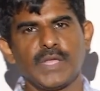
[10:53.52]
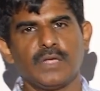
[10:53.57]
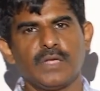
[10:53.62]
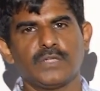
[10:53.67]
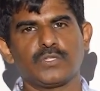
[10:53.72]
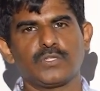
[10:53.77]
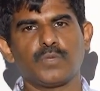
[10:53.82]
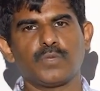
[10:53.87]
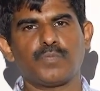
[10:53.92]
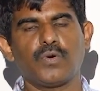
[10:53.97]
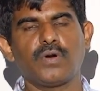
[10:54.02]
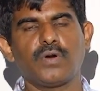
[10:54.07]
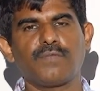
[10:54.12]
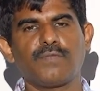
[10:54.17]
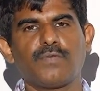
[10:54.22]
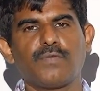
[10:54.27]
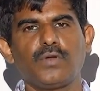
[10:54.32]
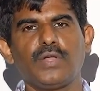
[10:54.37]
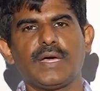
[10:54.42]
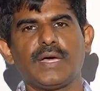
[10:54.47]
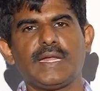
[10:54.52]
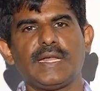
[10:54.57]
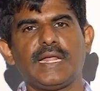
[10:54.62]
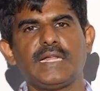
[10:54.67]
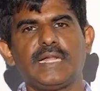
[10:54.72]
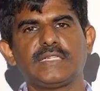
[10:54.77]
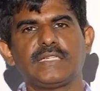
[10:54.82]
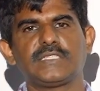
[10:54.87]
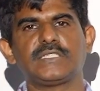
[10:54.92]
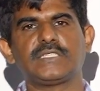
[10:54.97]
So portfolio
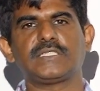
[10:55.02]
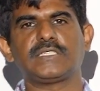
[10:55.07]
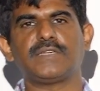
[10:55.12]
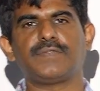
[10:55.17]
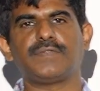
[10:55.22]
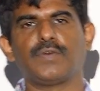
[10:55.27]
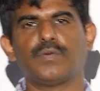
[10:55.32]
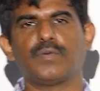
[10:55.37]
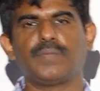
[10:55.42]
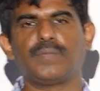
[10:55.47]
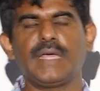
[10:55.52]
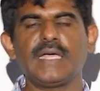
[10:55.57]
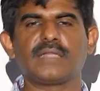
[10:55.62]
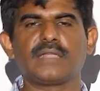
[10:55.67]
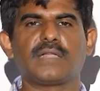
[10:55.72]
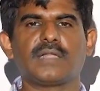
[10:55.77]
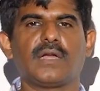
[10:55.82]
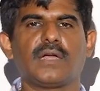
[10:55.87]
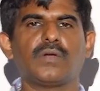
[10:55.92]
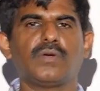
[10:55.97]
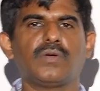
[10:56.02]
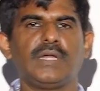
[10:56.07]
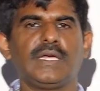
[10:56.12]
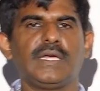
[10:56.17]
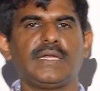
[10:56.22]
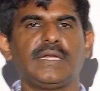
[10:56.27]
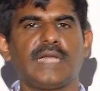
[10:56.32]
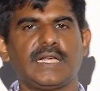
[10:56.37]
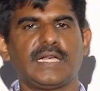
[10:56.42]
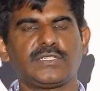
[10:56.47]
analysis, if you make
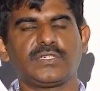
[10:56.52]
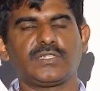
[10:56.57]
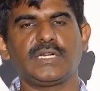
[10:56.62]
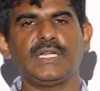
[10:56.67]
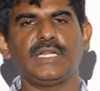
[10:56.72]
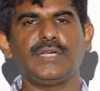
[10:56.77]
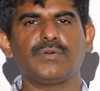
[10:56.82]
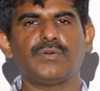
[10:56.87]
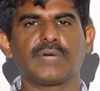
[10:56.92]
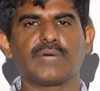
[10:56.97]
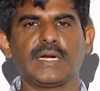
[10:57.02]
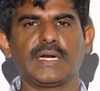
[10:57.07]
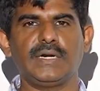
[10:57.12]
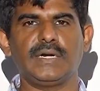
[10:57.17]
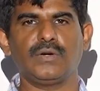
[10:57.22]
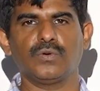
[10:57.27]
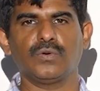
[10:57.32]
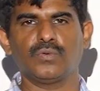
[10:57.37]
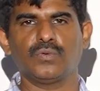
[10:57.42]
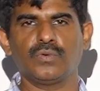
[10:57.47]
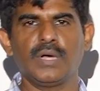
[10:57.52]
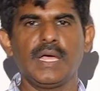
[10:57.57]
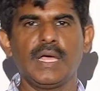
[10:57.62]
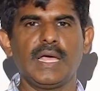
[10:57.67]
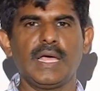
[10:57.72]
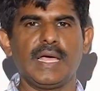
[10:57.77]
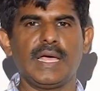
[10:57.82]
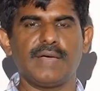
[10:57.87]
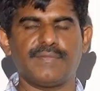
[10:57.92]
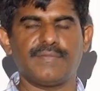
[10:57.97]
thoroughly, naturally you can do
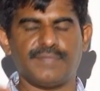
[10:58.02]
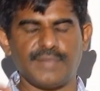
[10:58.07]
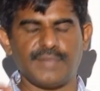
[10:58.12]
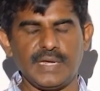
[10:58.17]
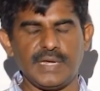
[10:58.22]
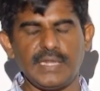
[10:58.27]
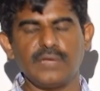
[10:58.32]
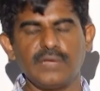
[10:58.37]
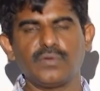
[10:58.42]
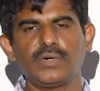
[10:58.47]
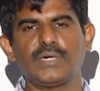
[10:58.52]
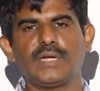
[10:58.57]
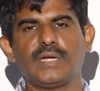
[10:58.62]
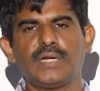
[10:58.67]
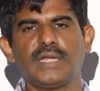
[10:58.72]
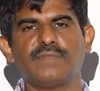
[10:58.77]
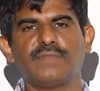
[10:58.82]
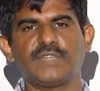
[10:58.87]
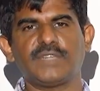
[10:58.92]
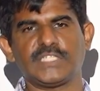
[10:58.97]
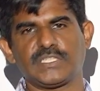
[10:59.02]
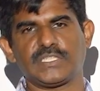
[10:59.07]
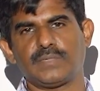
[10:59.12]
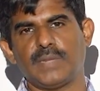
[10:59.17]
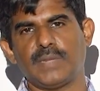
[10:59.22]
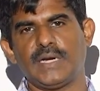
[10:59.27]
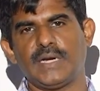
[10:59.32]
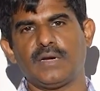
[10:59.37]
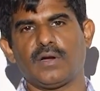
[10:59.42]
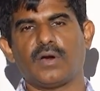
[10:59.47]
a very good
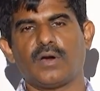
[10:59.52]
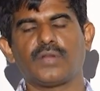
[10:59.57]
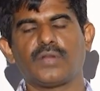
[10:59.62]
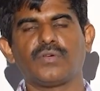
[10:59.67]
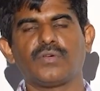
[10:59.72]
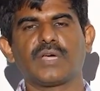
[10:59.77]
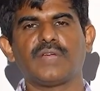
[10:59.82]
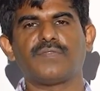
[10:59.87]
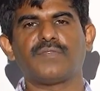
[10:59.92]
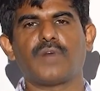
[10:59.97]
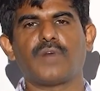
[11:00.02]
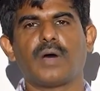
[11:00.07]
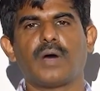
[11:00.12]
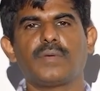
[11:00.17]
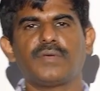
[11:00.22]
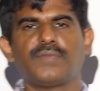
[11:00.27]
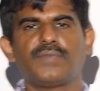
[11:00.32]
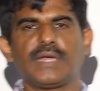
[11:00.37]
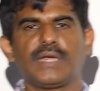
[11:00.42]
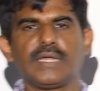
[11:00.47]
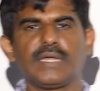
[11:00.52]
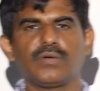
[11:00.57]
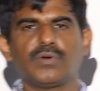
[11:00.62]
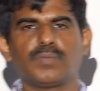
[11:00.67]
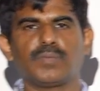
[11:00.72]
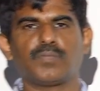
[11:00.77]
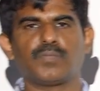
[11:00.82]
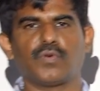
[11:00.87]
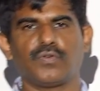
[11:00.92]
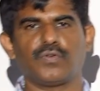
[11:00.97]
investment, or you can form a very
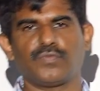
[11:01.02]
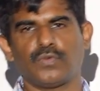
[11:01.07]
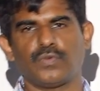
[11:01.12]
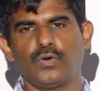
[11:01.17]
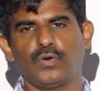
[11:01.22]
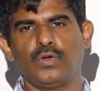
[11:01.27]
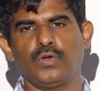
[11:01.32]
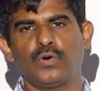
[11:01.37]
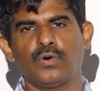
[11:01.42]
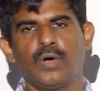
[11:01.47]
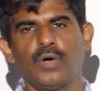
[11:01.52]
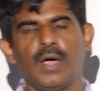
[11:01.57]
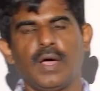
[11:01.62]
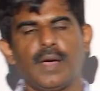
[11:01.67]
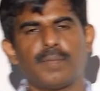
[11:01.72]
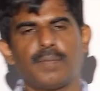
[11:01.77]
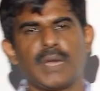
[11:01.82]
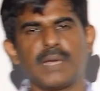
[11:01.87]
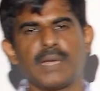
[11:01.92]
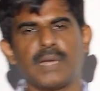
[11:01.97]
good portfolio by